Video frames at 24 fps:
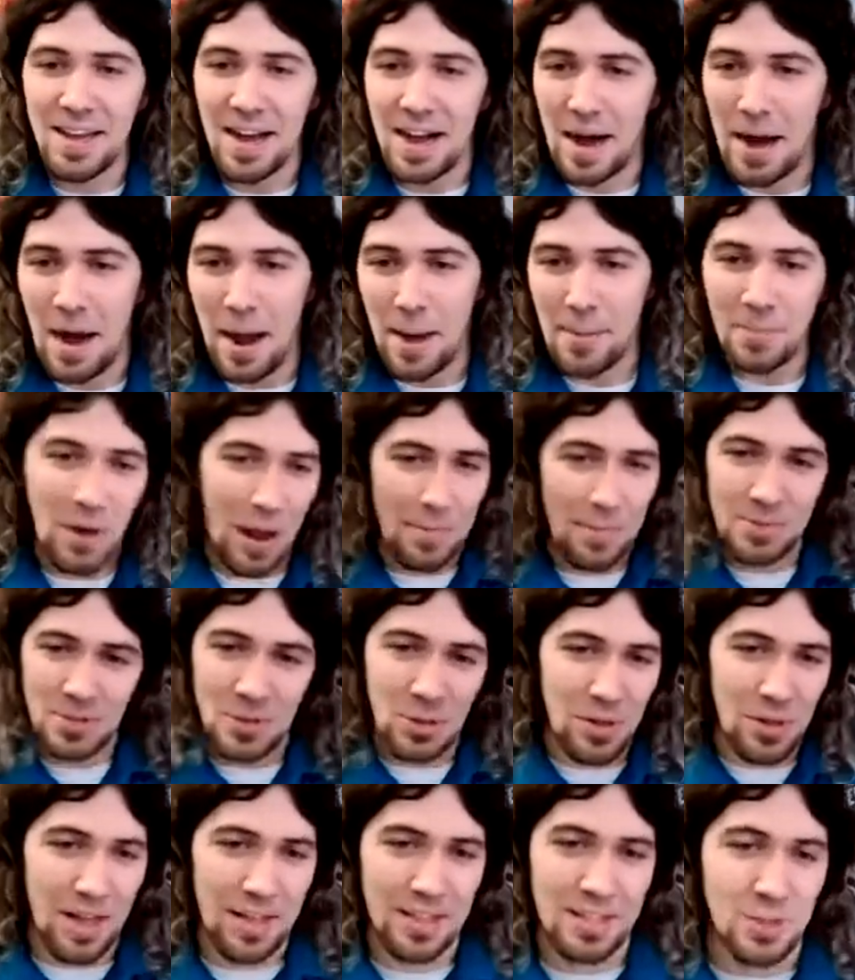I'm
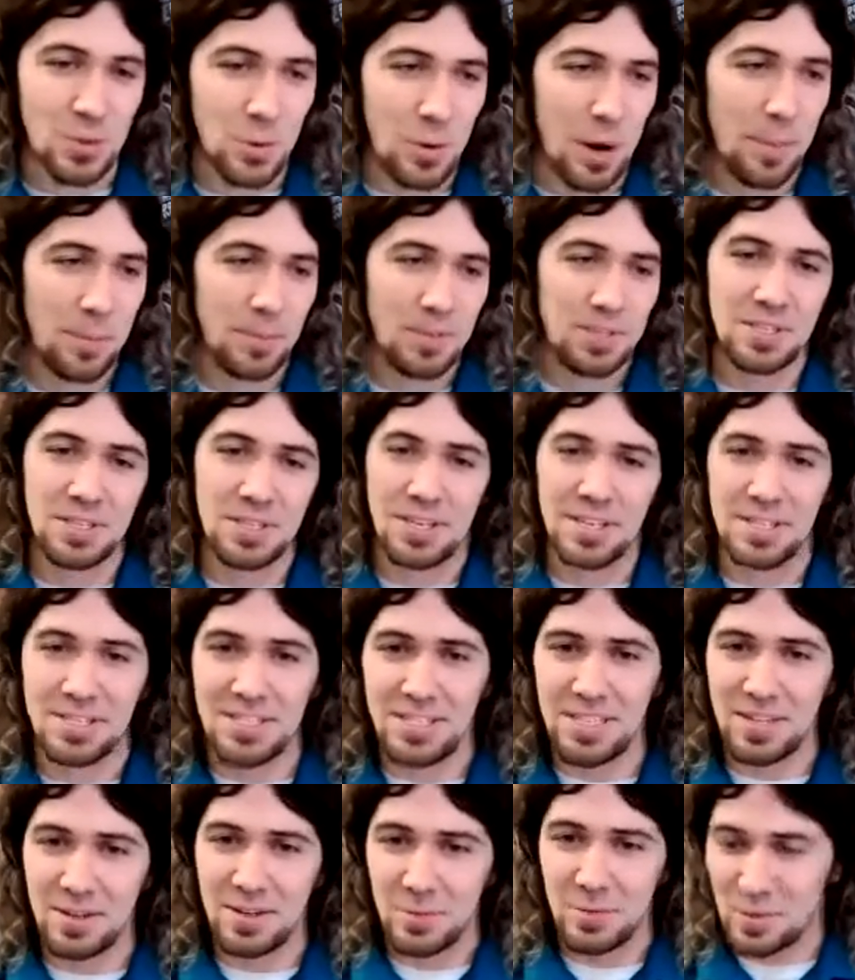so glad that you were able
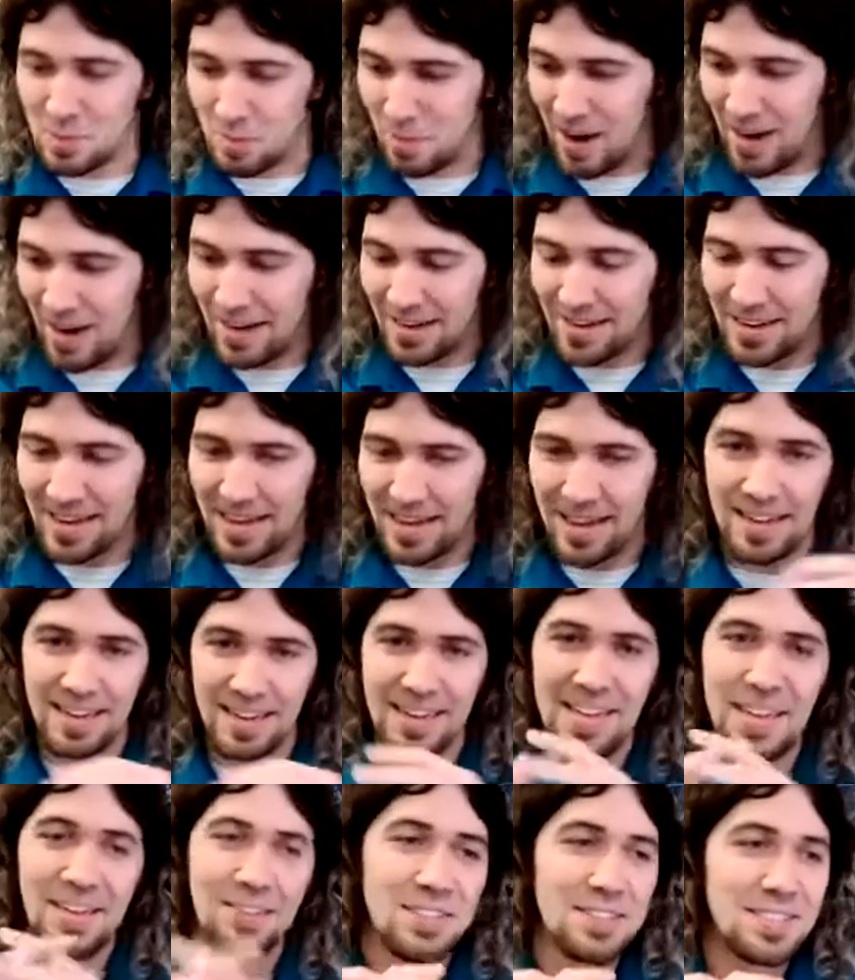to respond
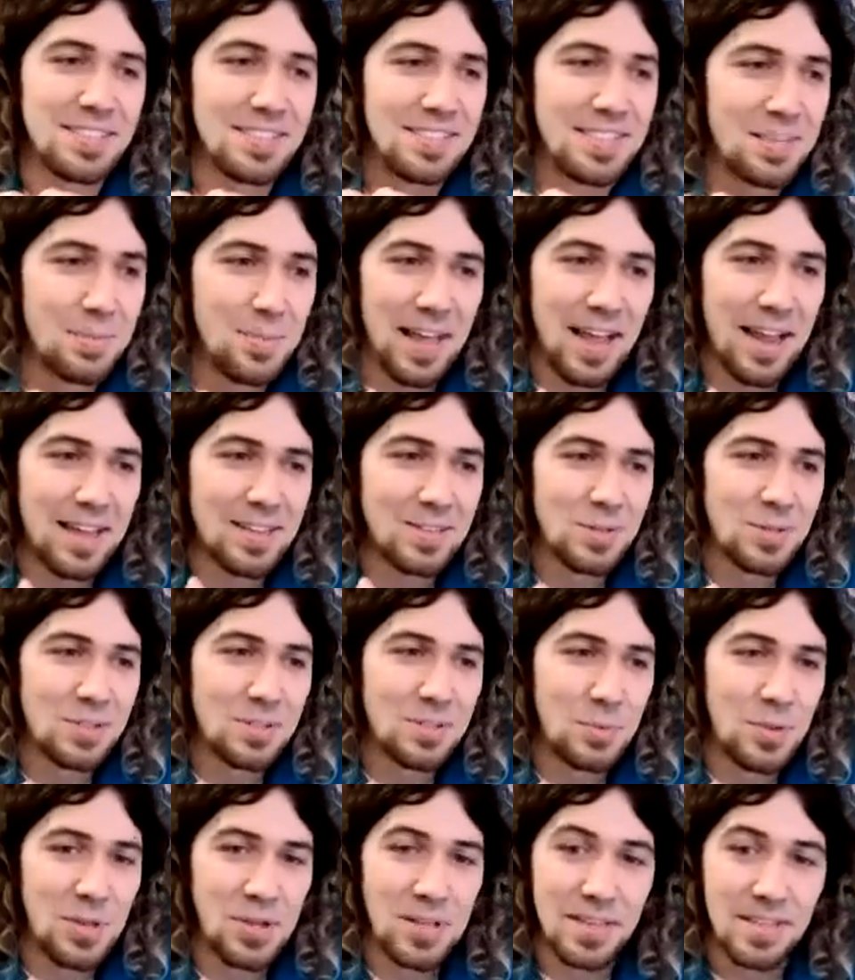and give us some of the
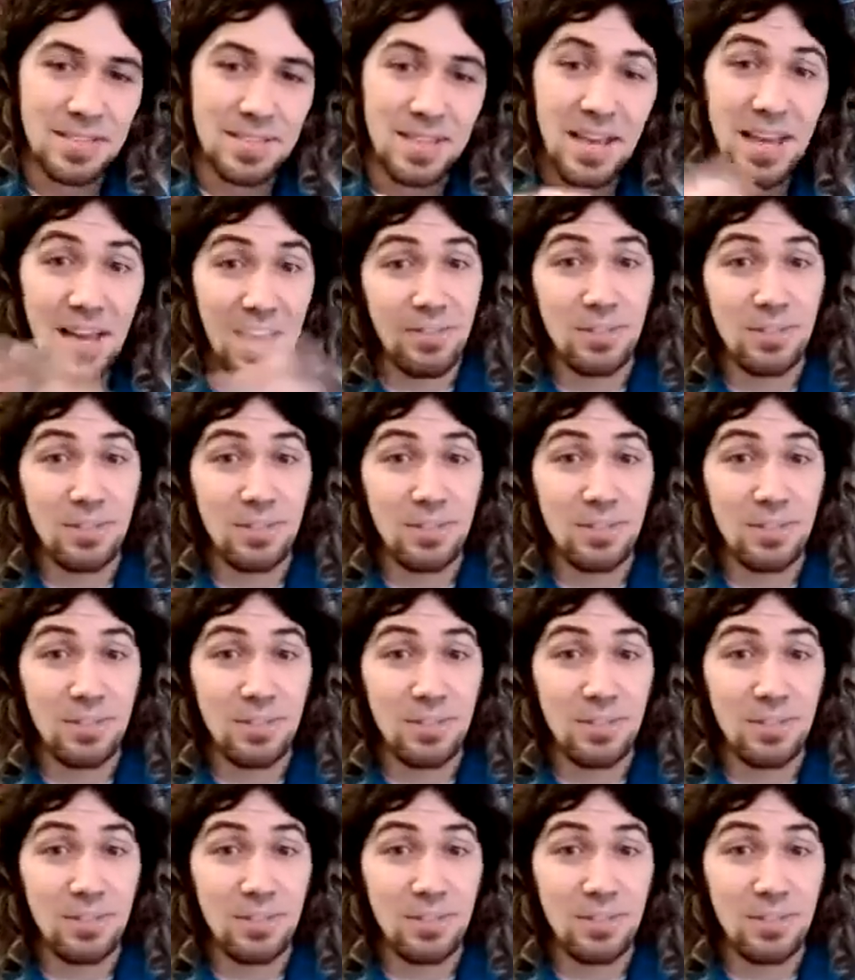answers to this.